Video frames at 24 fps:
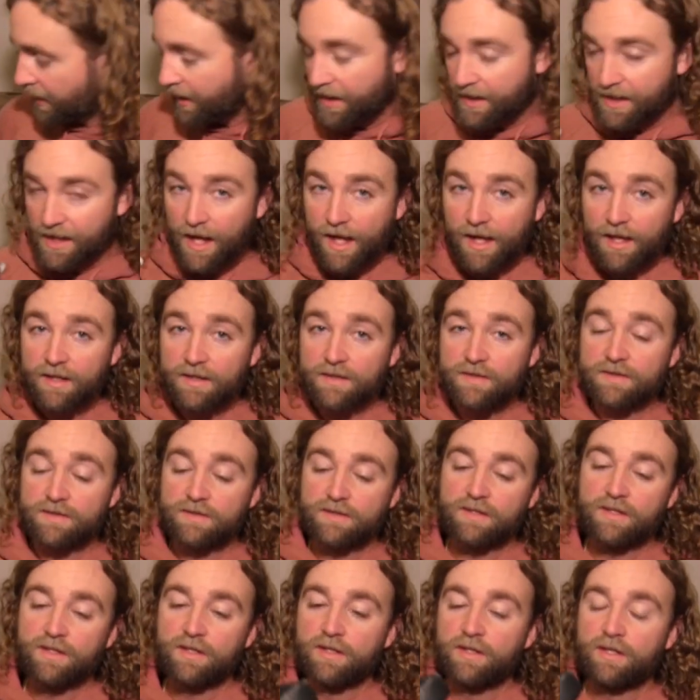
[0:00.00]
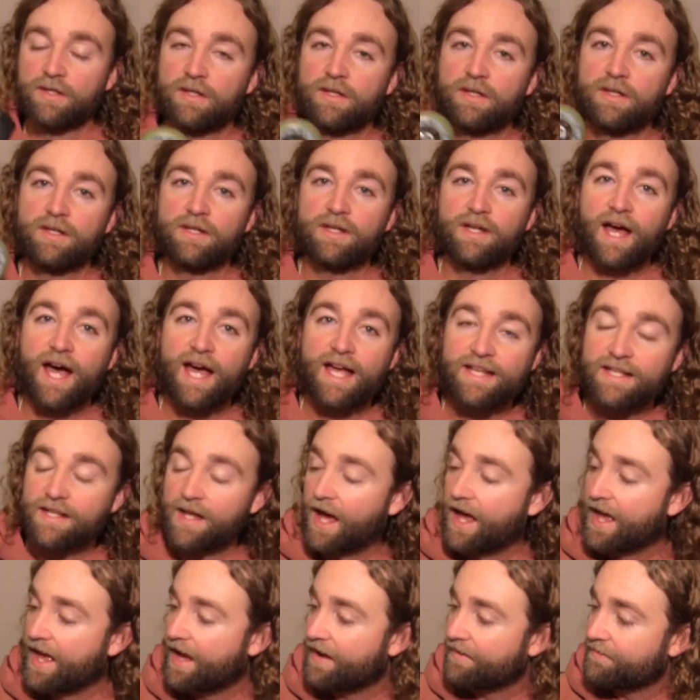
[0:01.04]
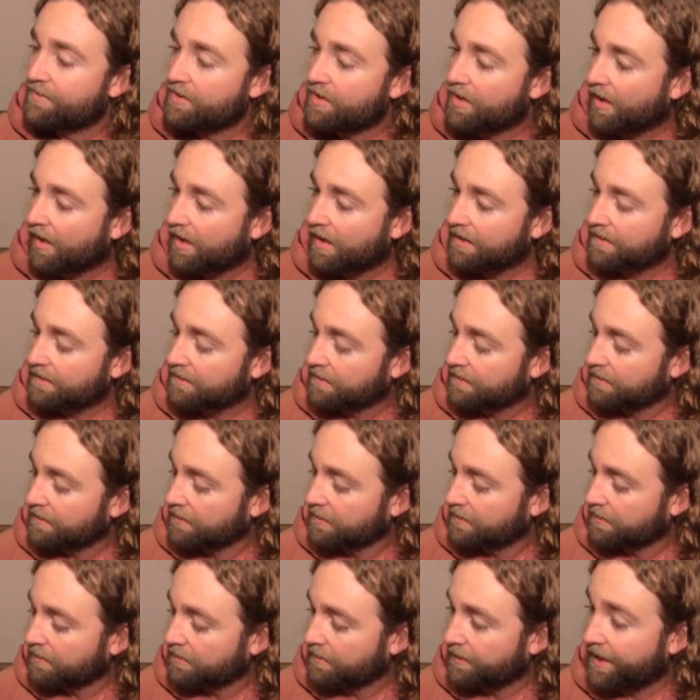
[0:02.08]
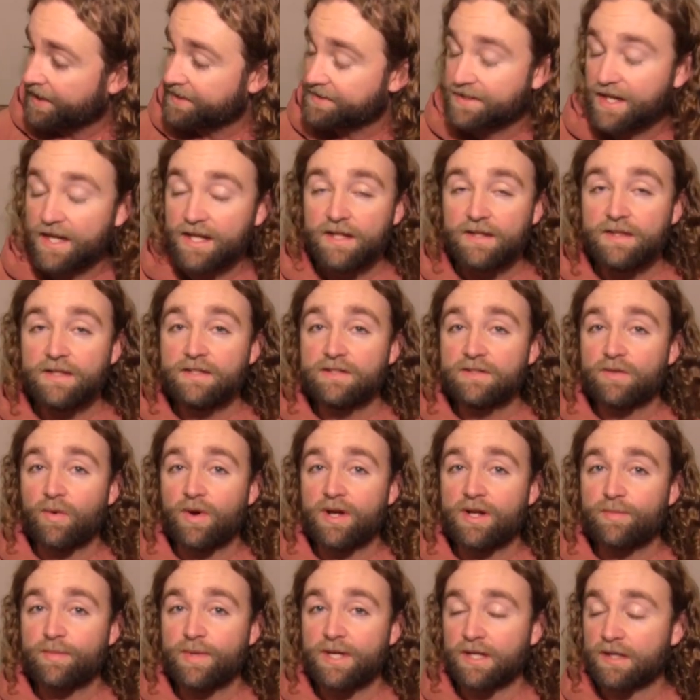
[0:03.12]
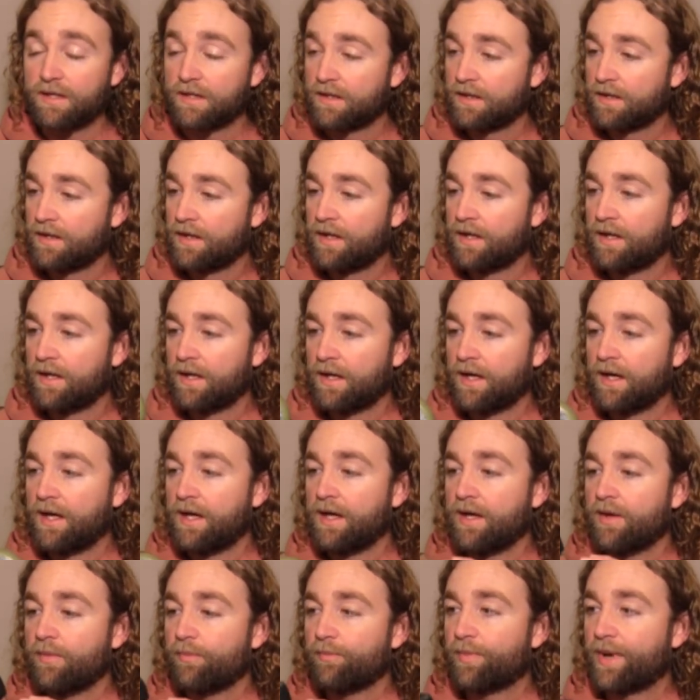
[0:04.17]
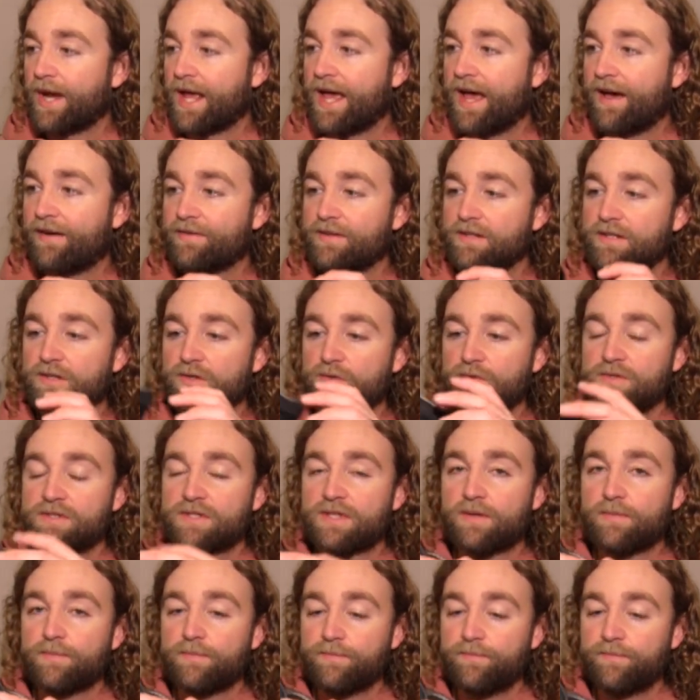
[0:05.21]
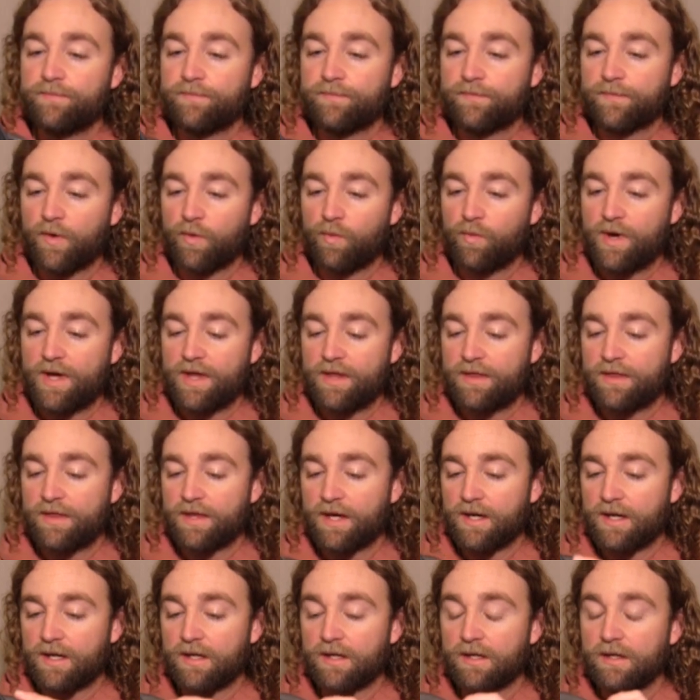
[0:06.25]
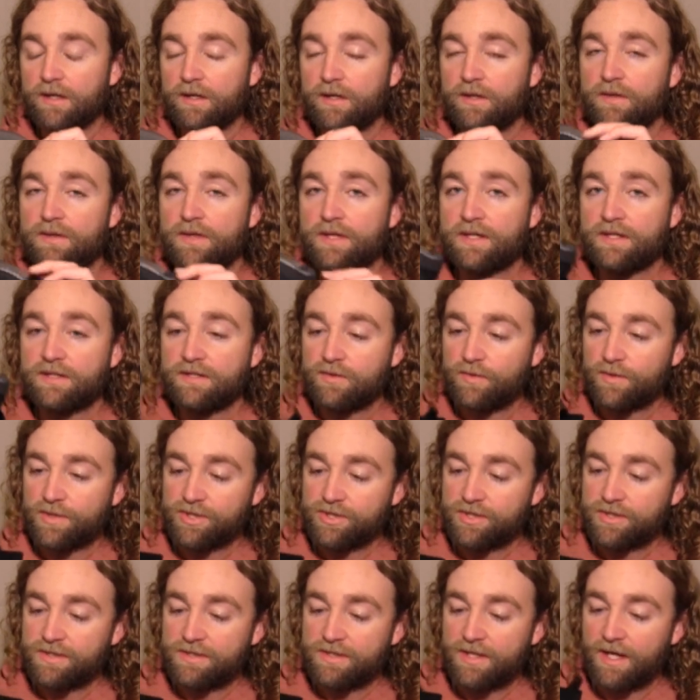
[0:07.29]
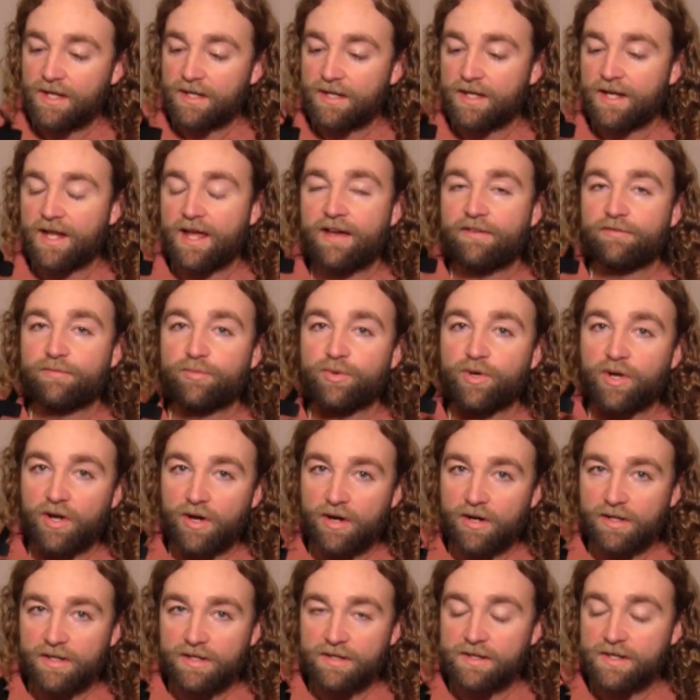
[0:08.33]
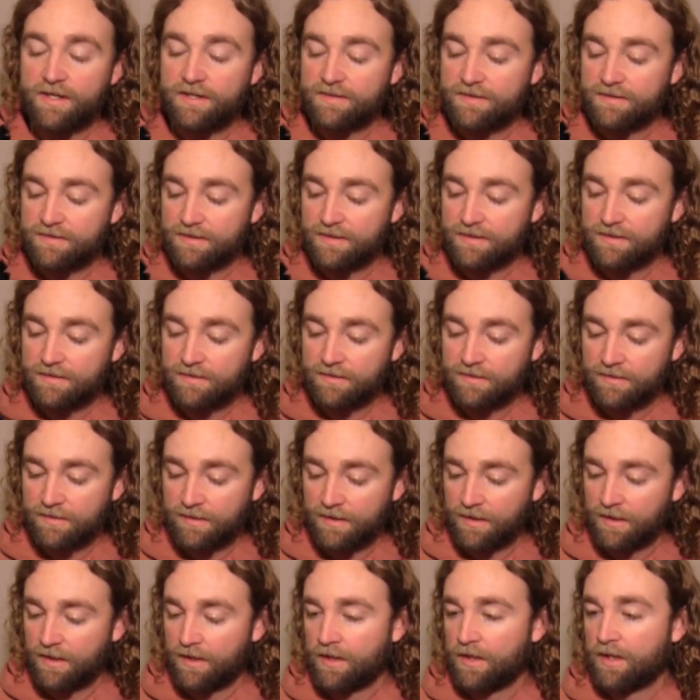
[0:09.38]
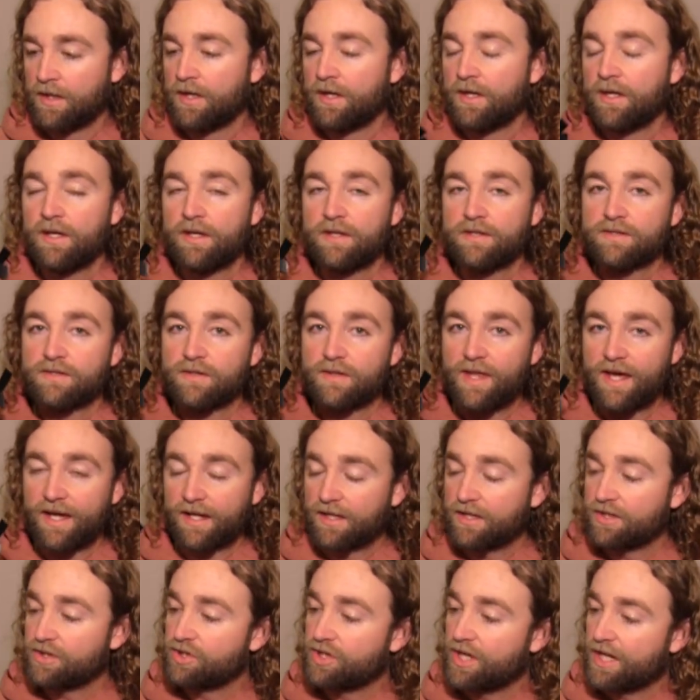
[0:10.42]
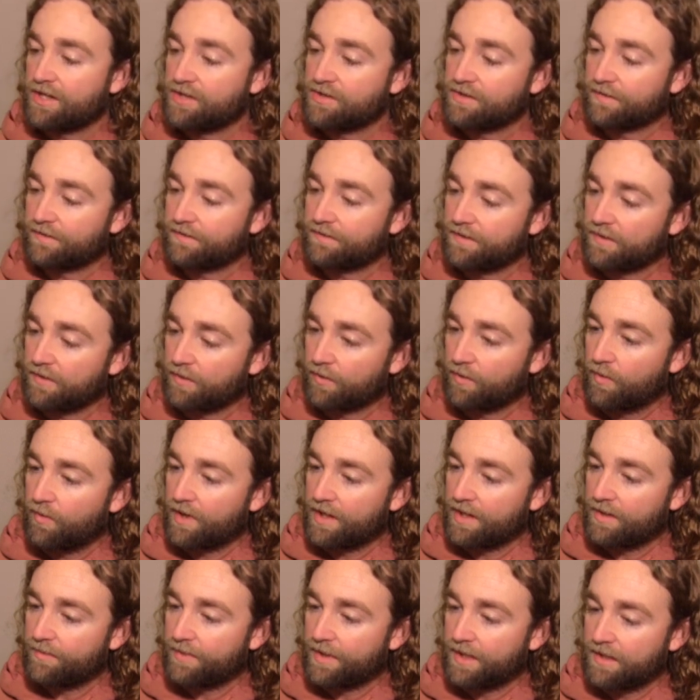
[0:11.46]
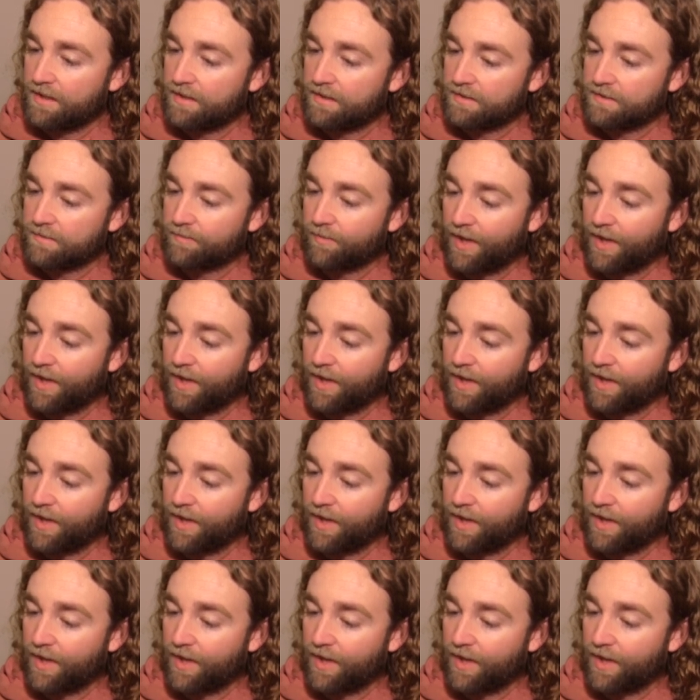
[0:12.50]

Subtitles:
Next, I skated these quite a bit, but I haven't used them with the Intuitions yet, and I haven't put hockey laces in. So that could change the feel quite a bit.